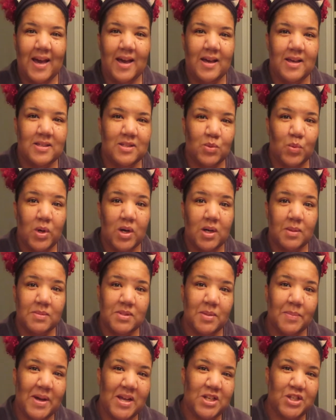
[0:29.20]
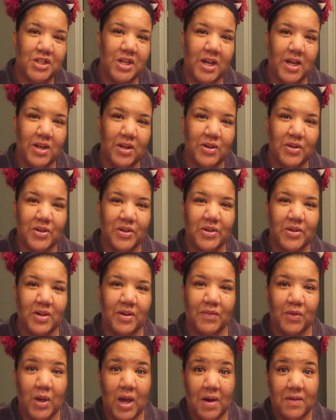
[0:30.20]
guys, welcome to my channel.
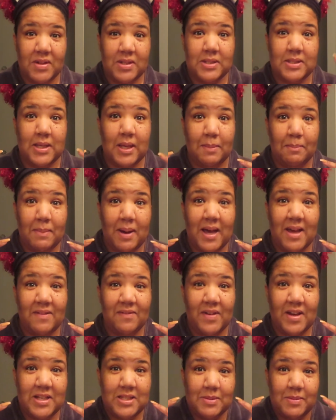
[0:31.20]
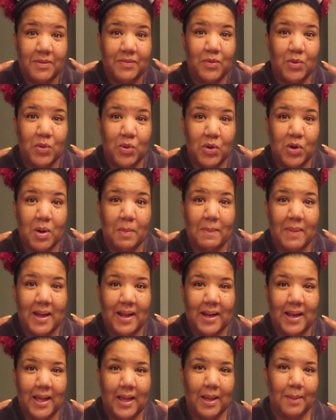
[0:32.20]
If you haven't seen my face before, my
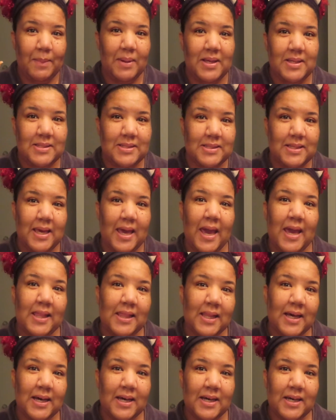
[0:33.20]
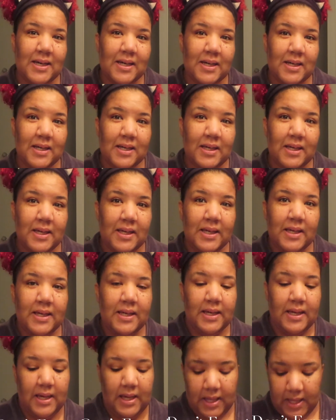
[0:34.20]
name is Kayla,
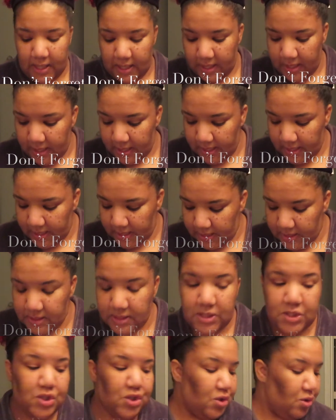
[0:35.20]
and